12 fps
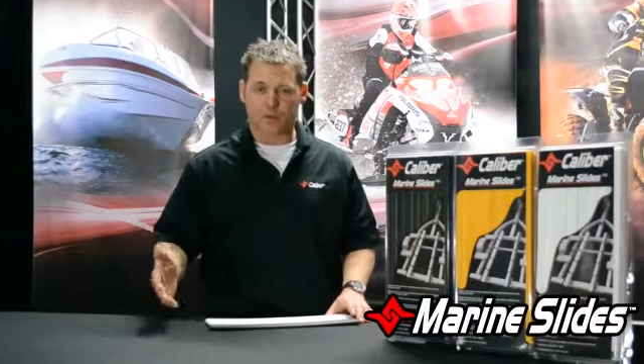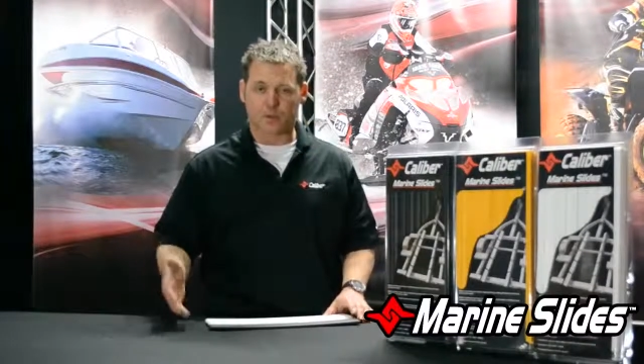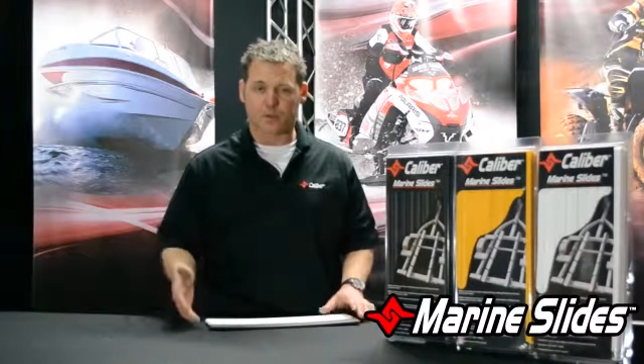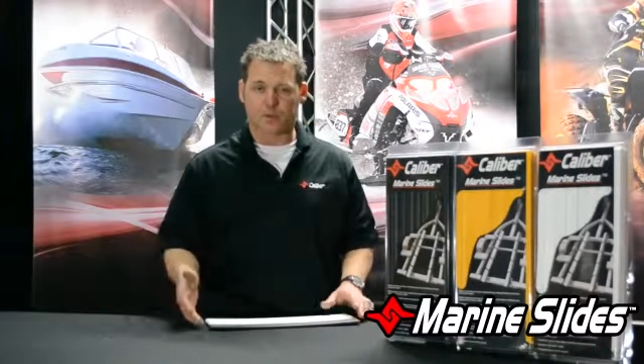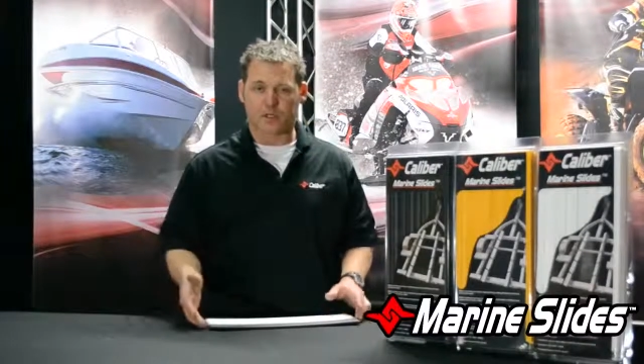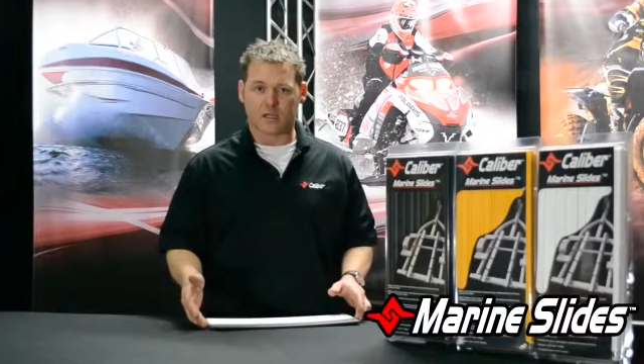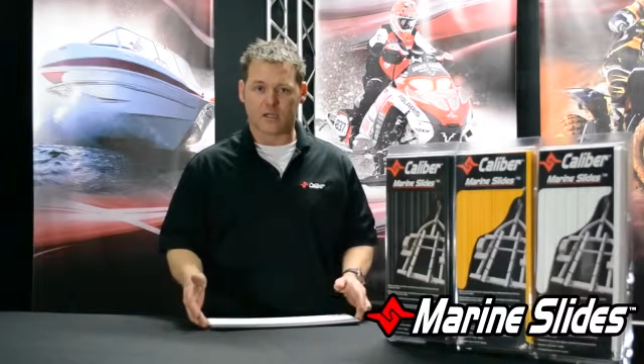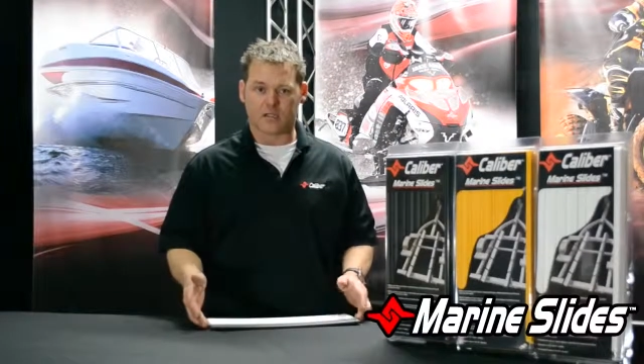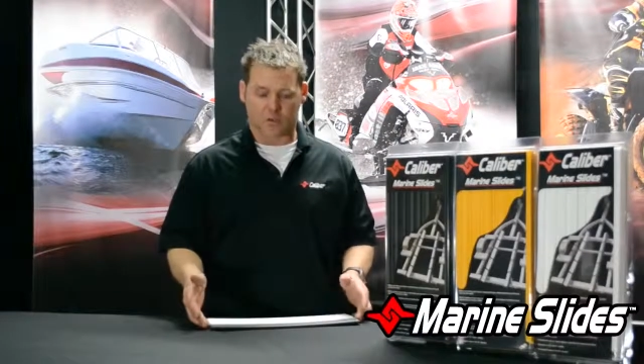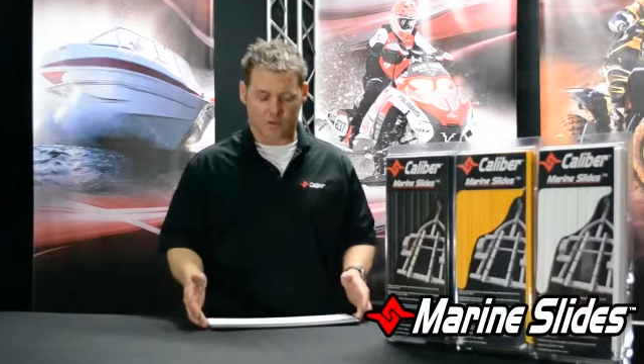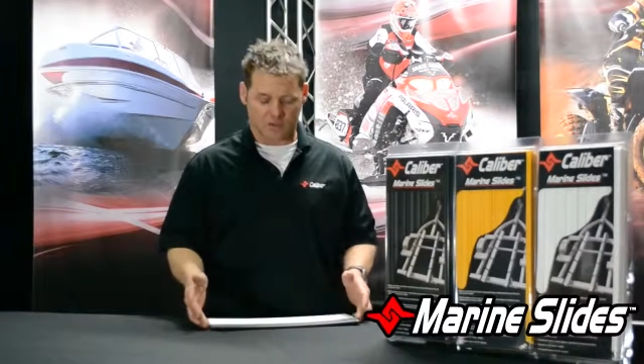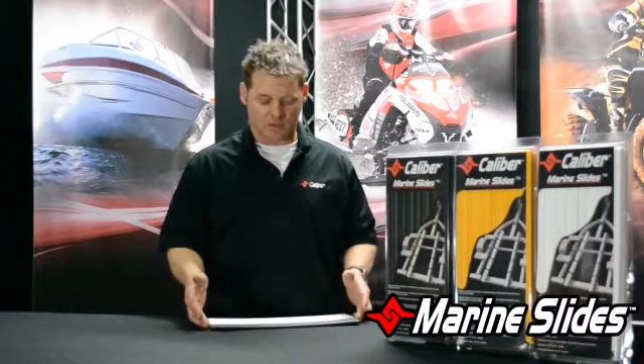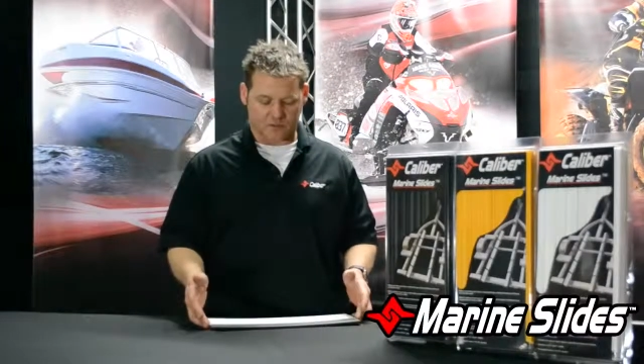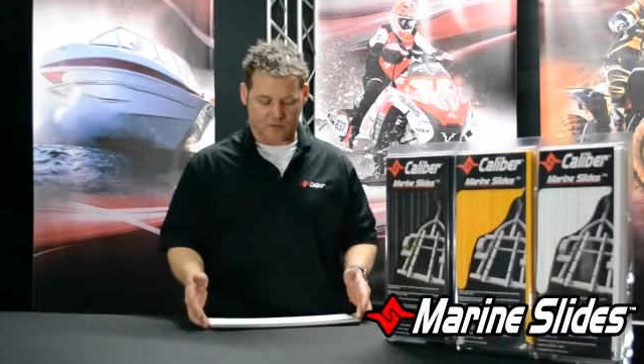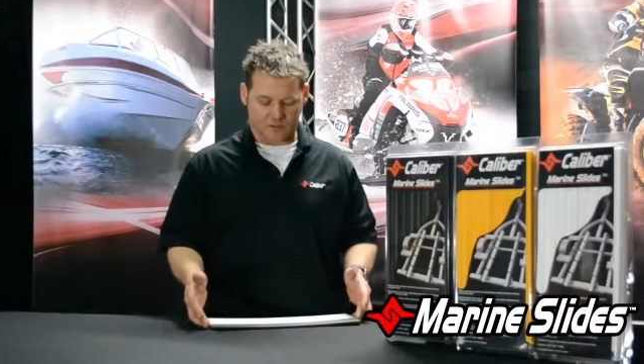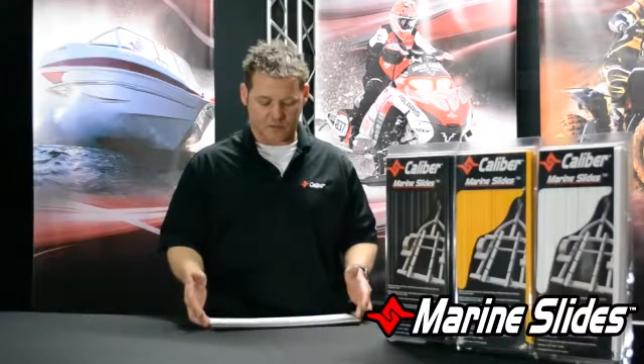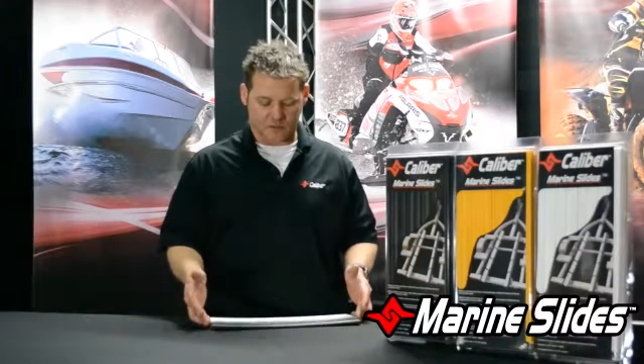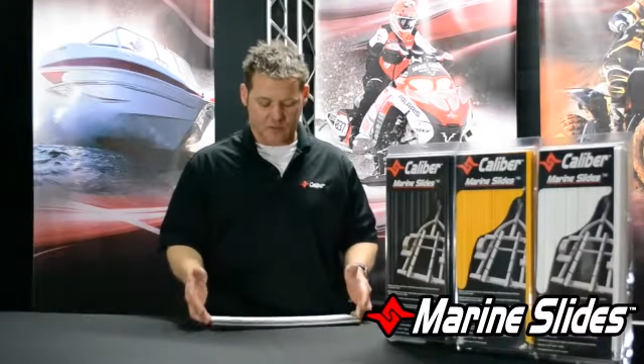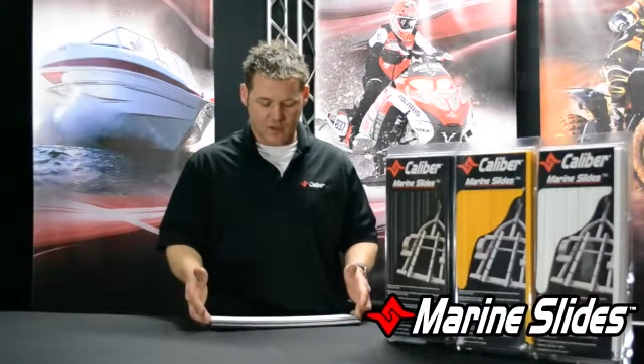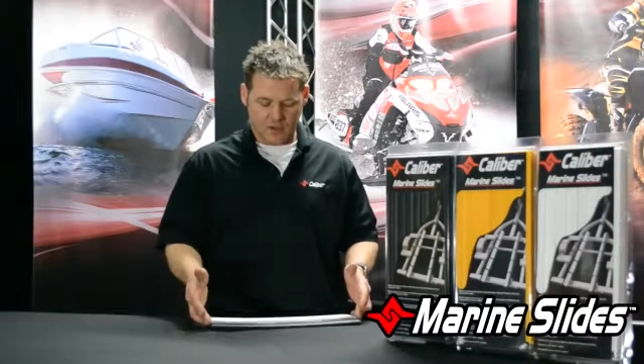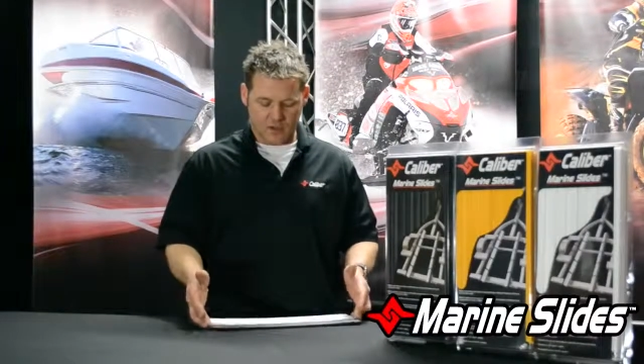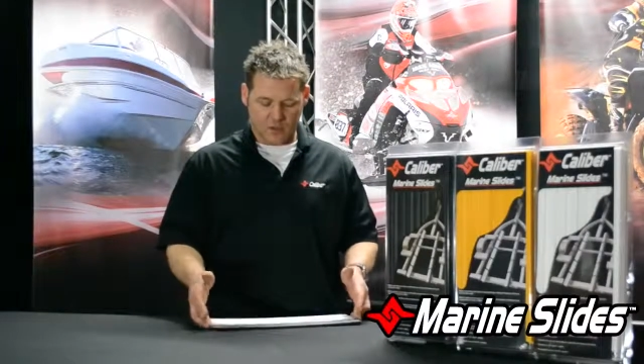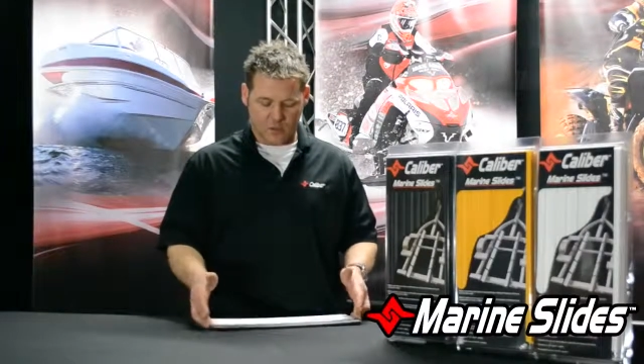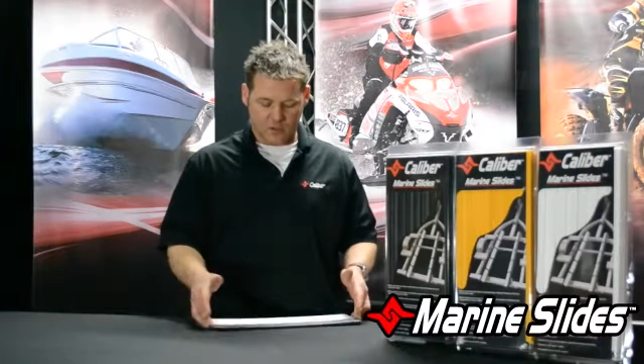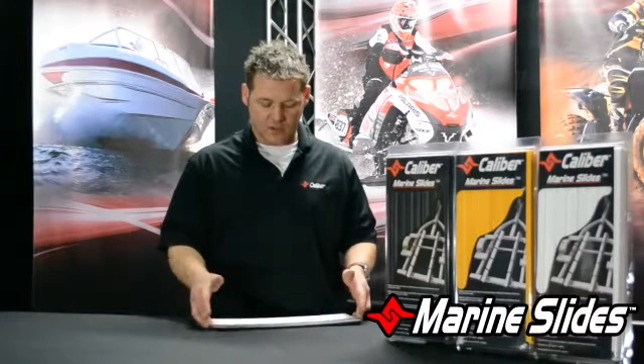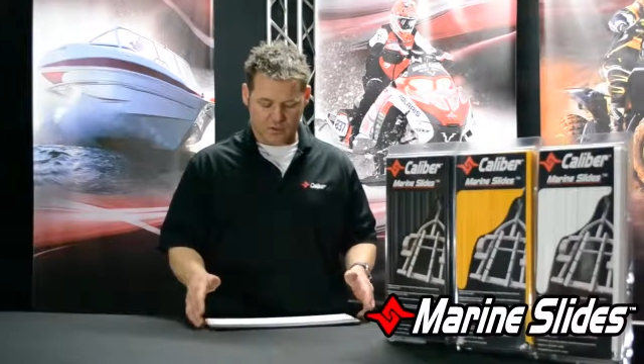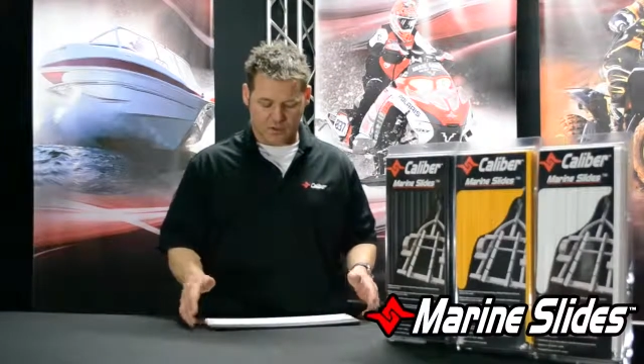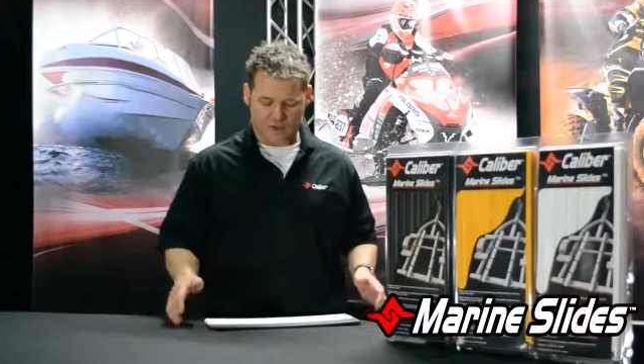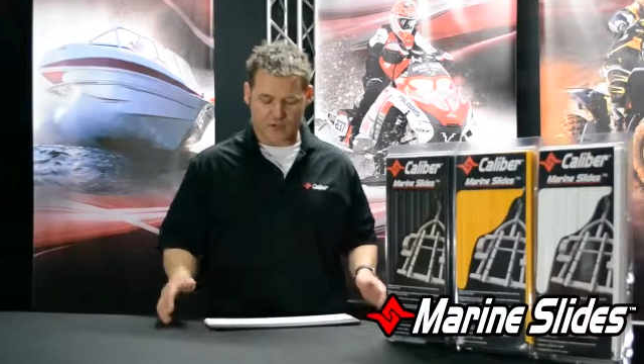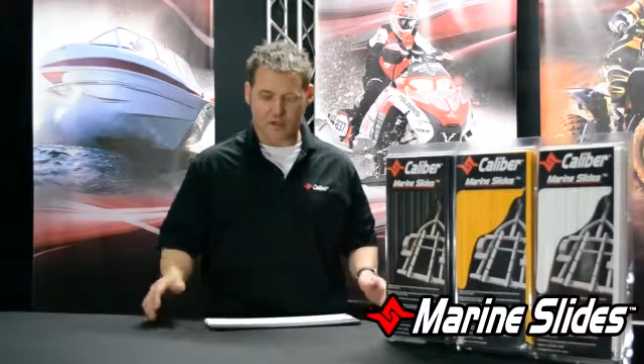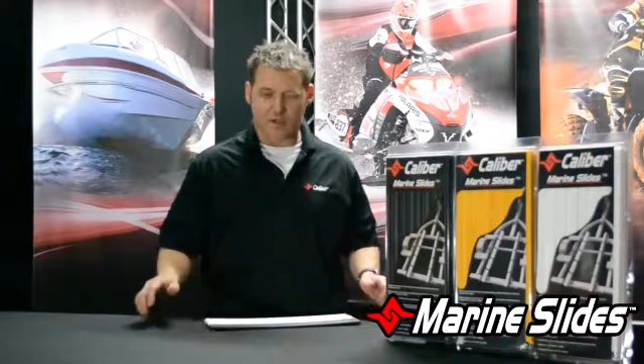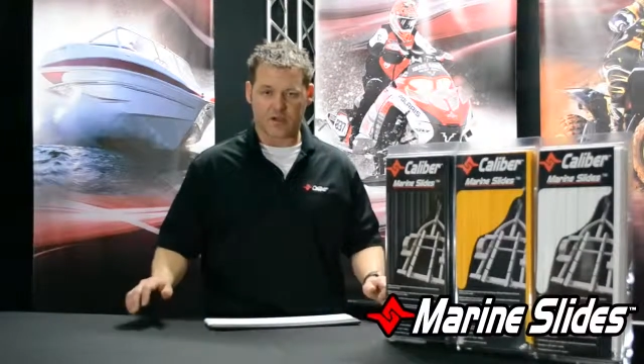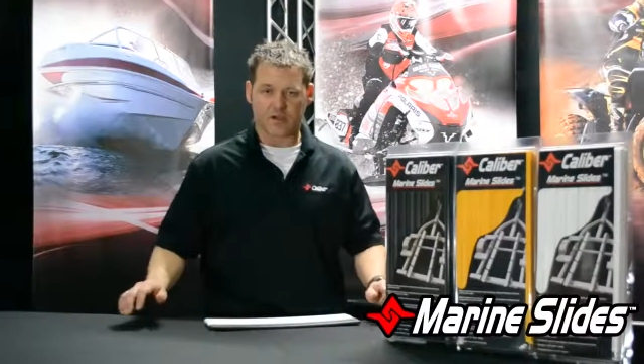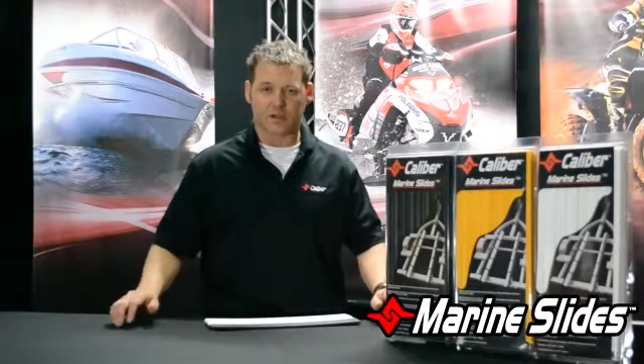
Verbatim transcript: a little bit less towards the front. The more surface area you